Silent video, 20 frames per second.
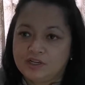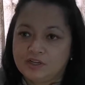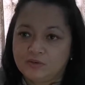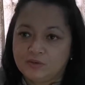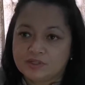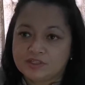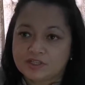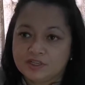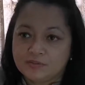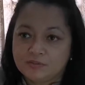when
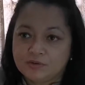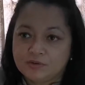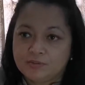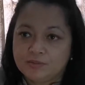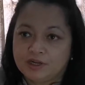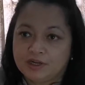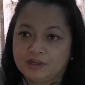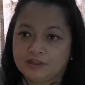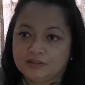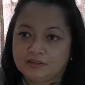he was
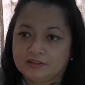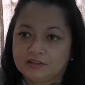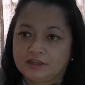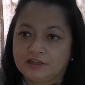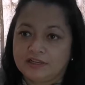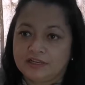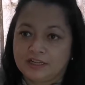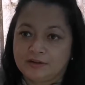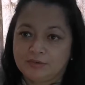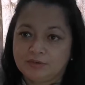immobile,
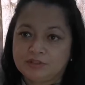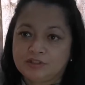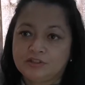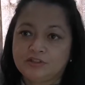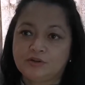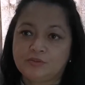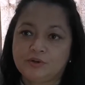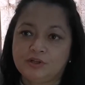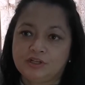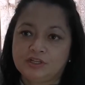unable
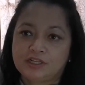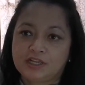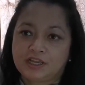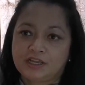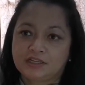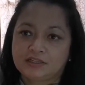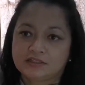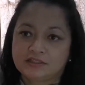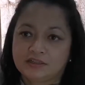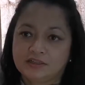to
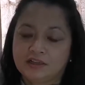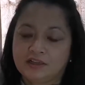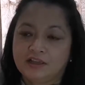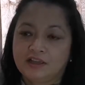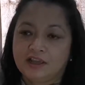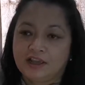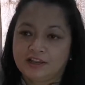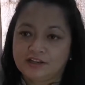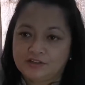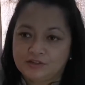communicate,
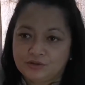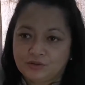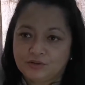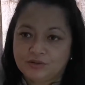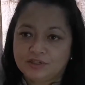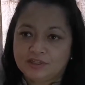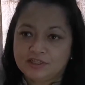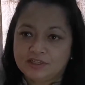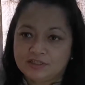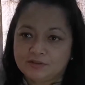and
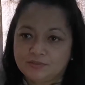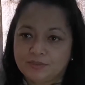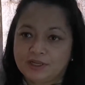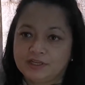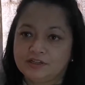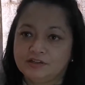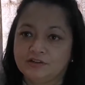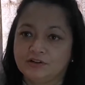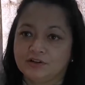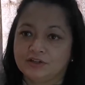totally
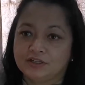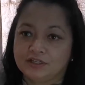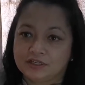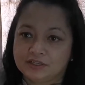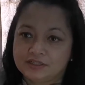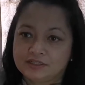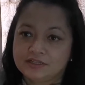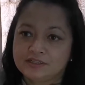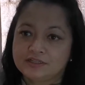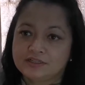dependent on
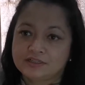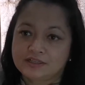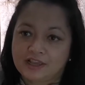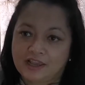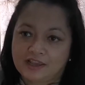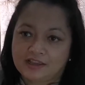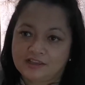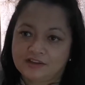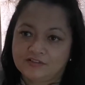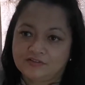us,
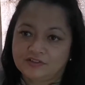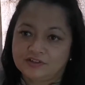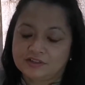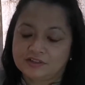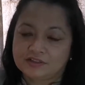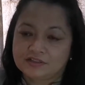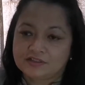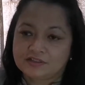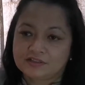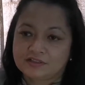his
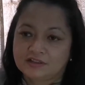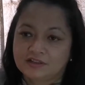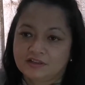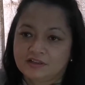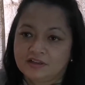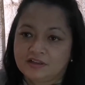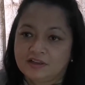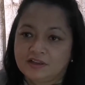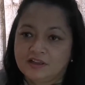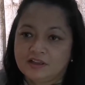caregivers.
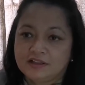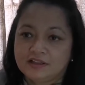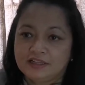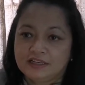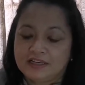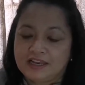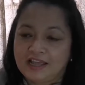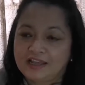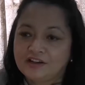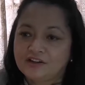
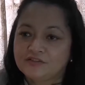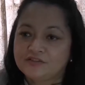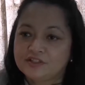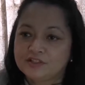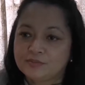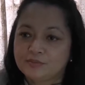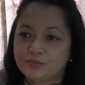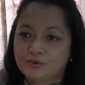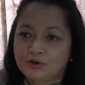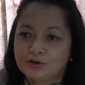The lack of
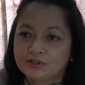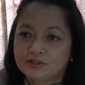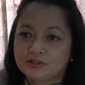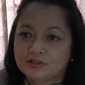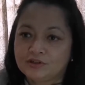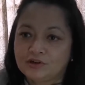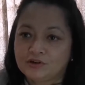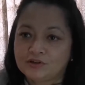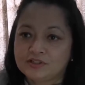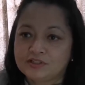support
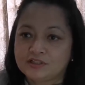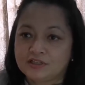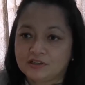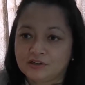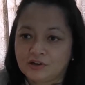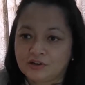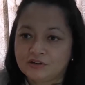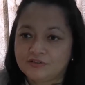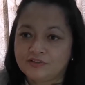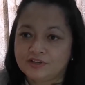caused
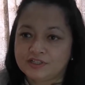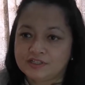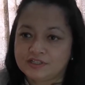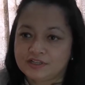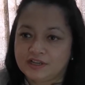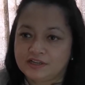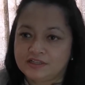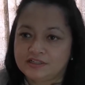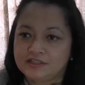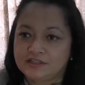a lot of
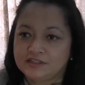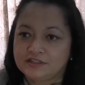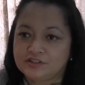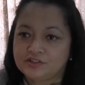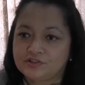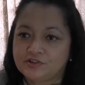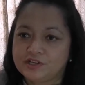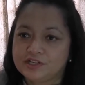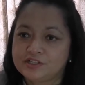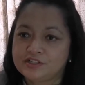anxiety
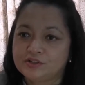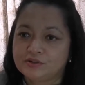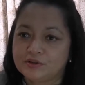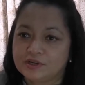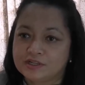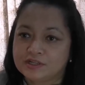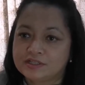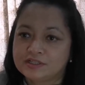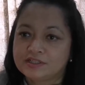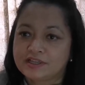and stress
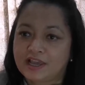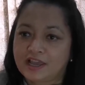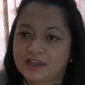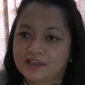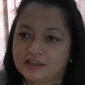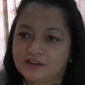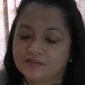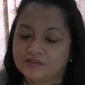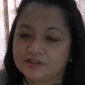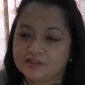to us
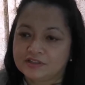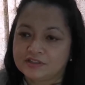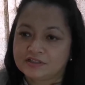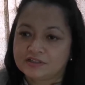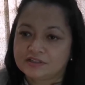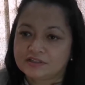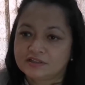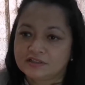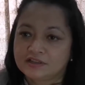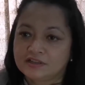
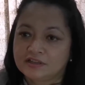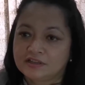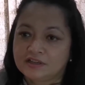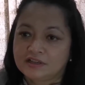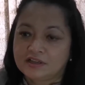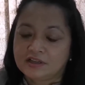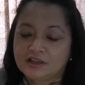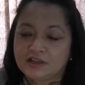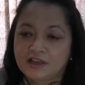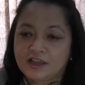caregivers,
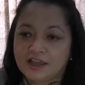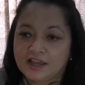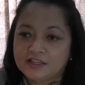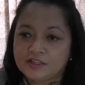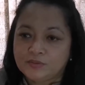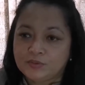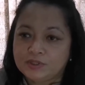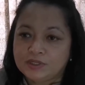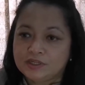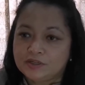
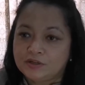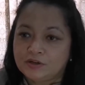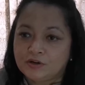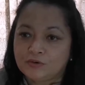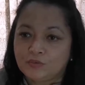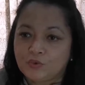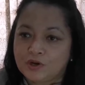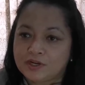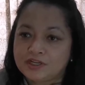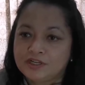as we did
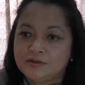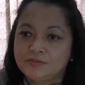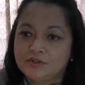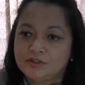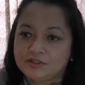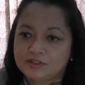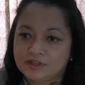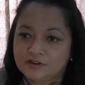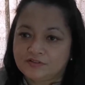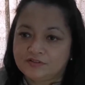not want
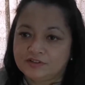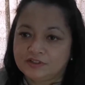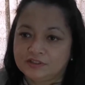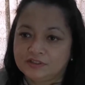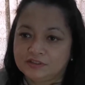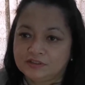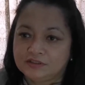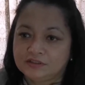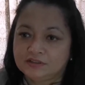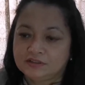him to
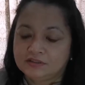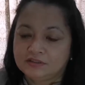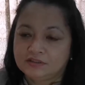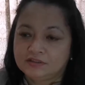suffer.